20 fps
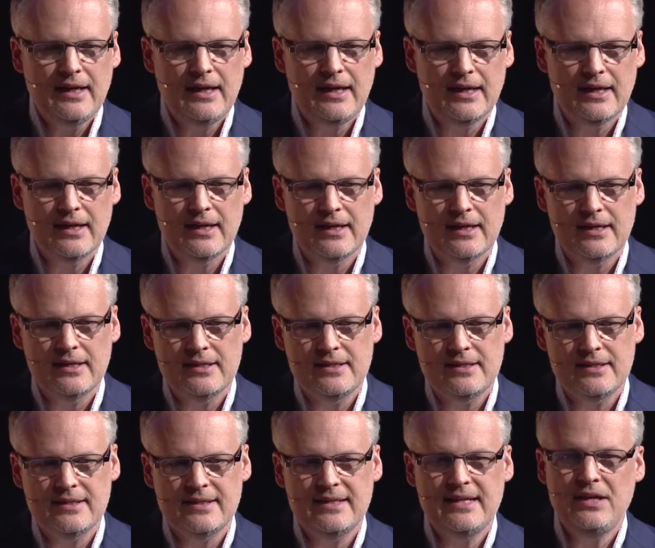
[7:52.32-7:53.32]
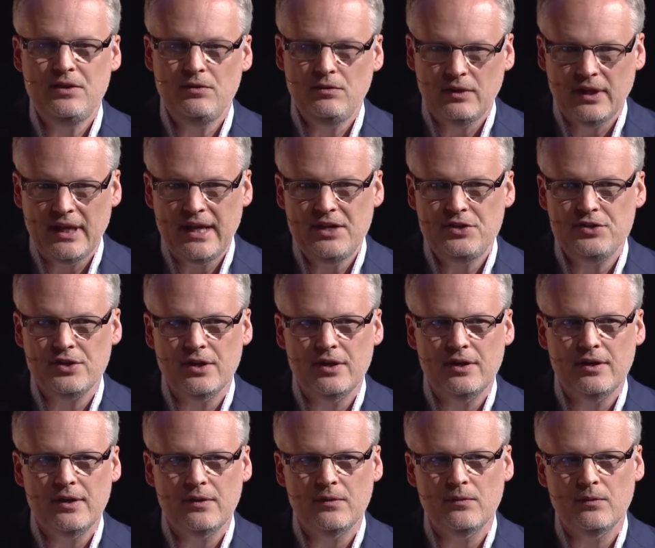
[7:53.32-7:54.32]
And CU
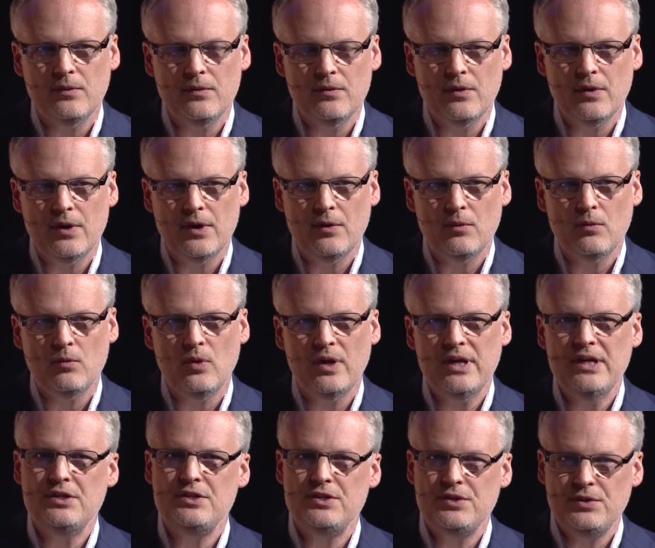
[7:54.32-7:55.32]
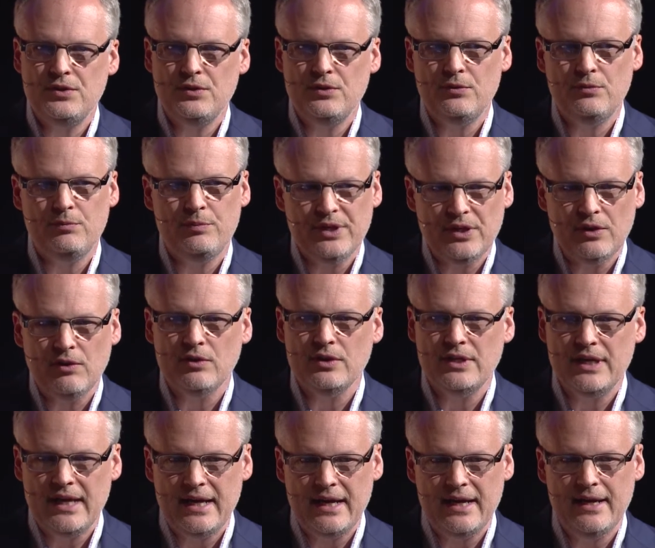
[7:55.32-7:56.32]
Ledger wanted to
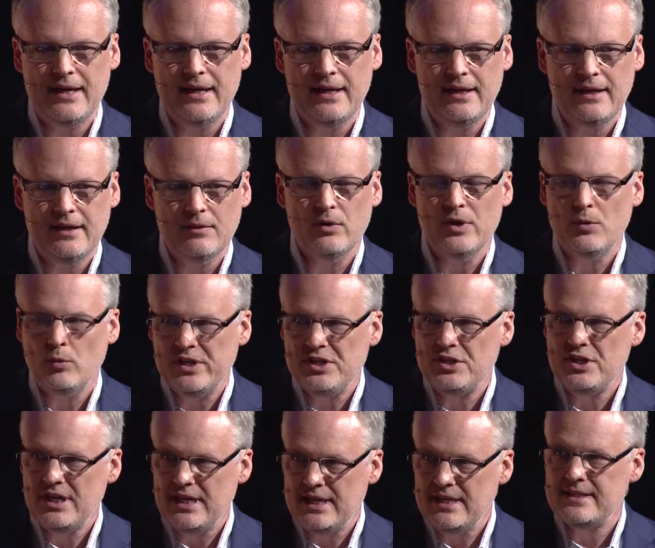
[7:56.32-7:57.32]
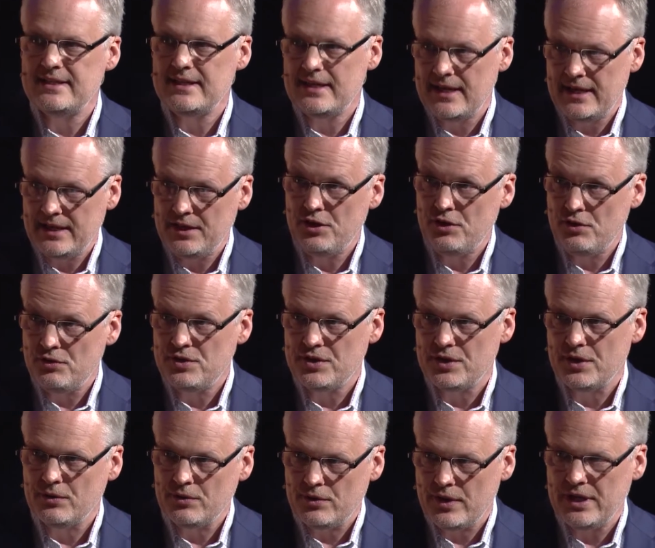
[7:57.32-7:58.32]
build which is a
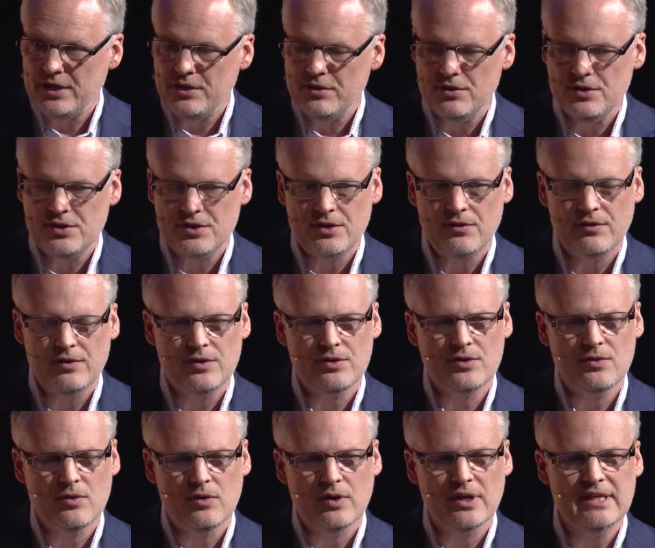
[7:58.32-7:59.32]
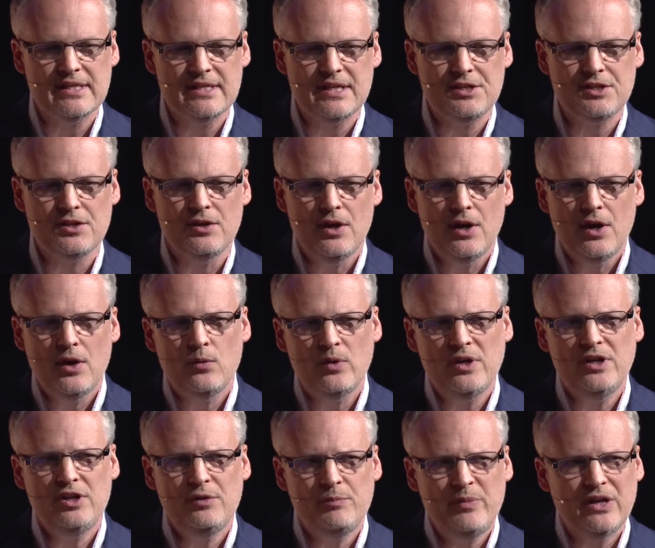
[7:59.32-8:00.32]
CUSO, Credit Union Service Organization,
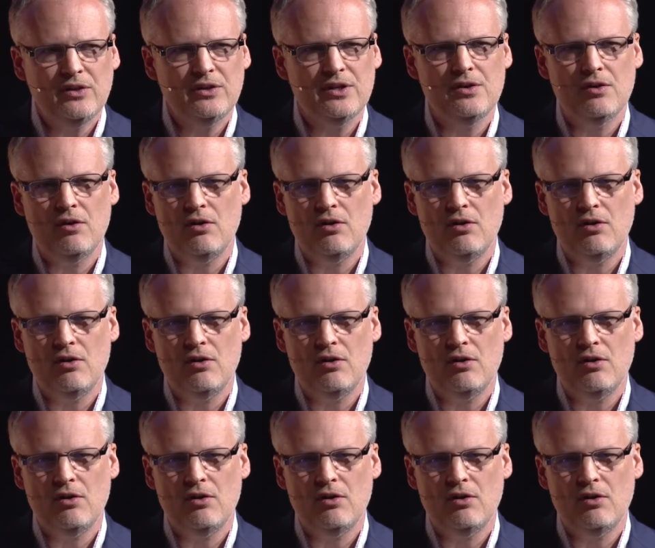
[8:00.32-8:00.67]
wanted to build an